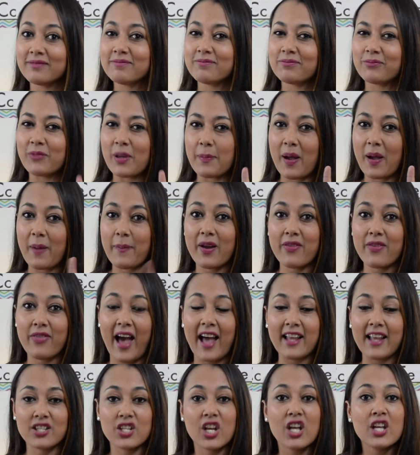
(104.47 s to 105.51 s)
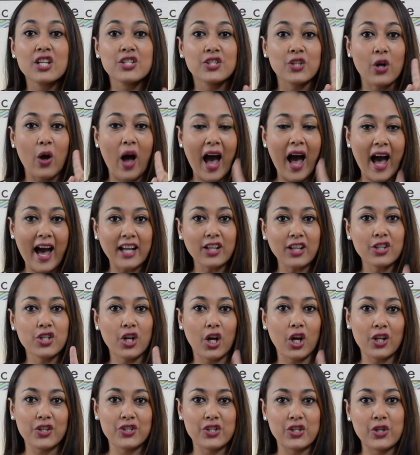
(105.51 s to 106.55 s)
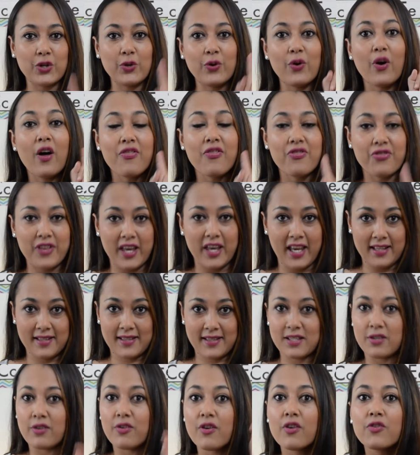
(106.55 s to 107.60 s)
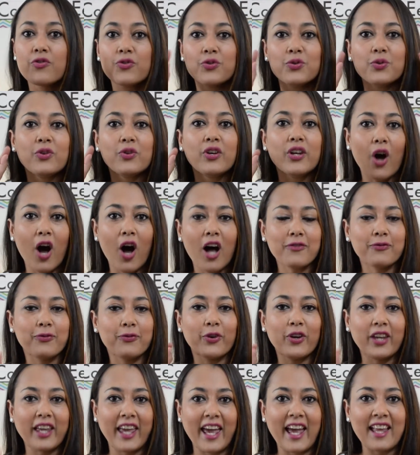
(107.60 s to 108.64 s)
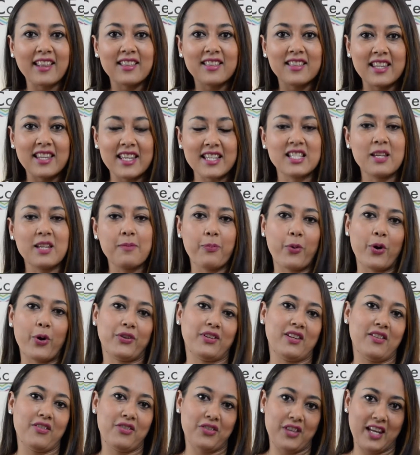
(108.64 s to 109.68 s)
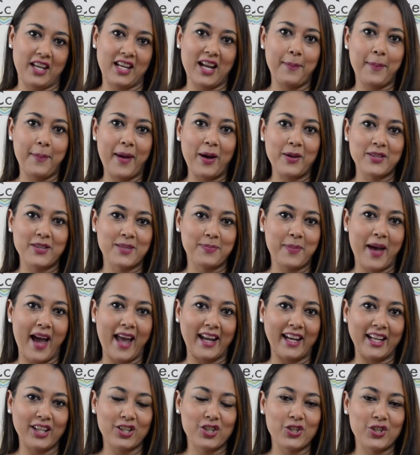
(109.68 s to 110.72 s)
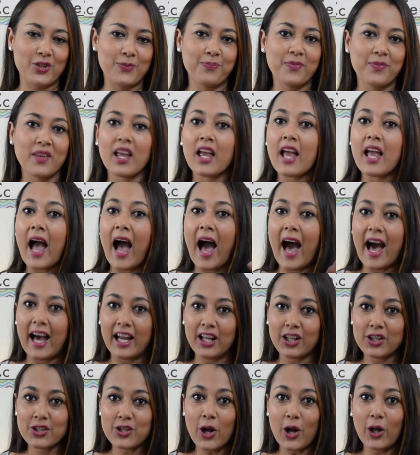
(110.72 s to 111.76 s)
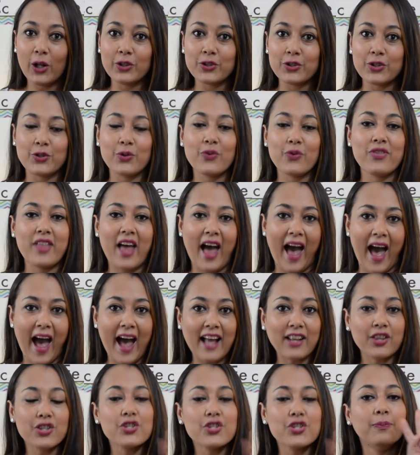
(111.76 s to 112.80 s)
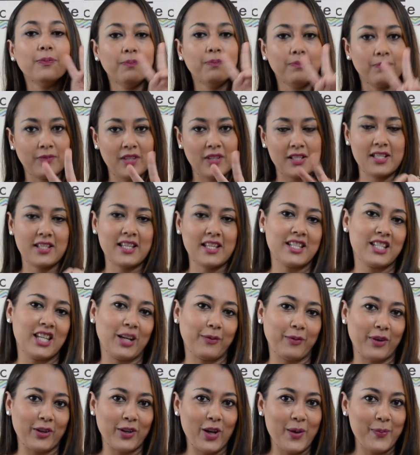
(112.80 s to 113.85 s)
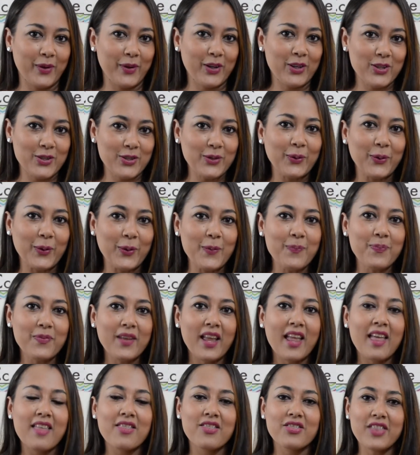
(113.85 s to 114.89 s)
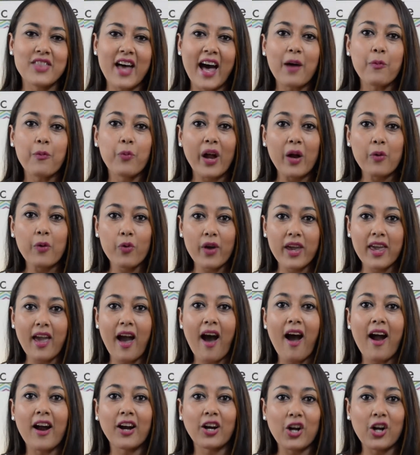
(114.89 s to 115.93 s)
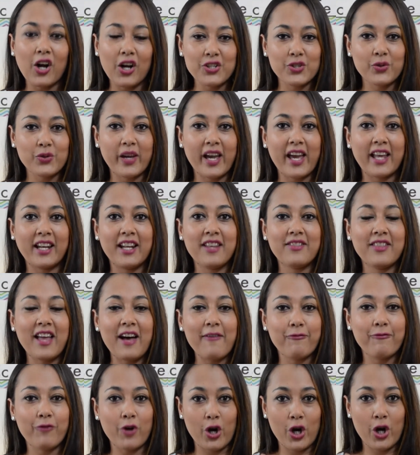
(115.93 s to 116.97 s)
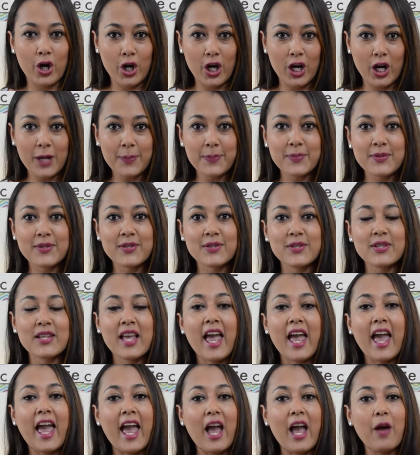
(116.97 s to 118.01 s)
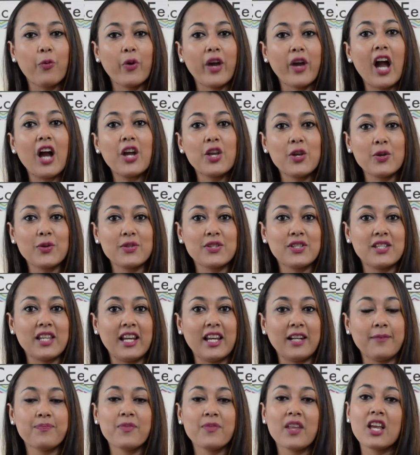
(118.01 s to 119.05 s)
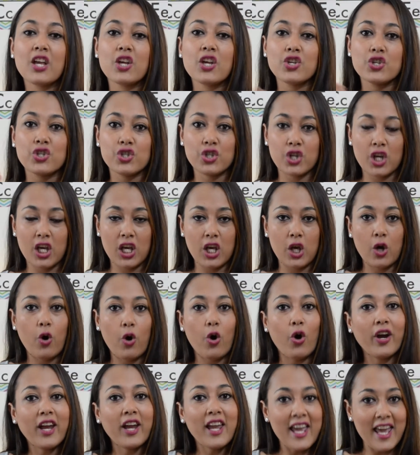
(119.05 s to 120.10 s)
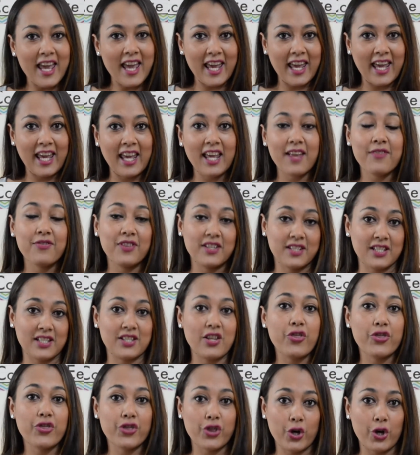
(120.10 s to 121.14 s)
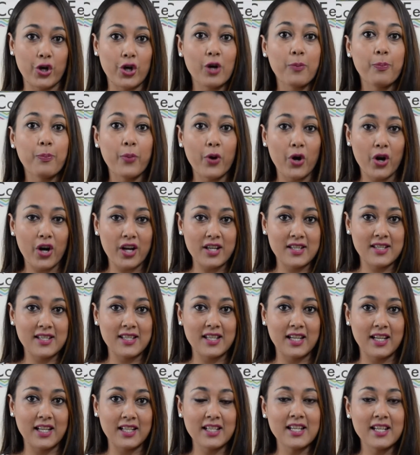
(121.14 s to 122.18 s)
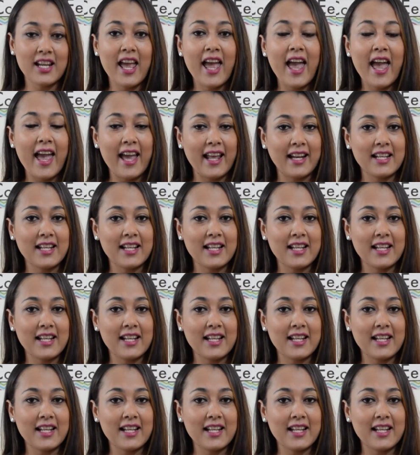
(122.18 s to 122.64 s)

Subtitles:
Remember that. So I taught you this. Do not forget this important thing about Spanish. I told you that, this is the secret number 2, that when we are conjugating the verbs and we are using she or he, this is third person, in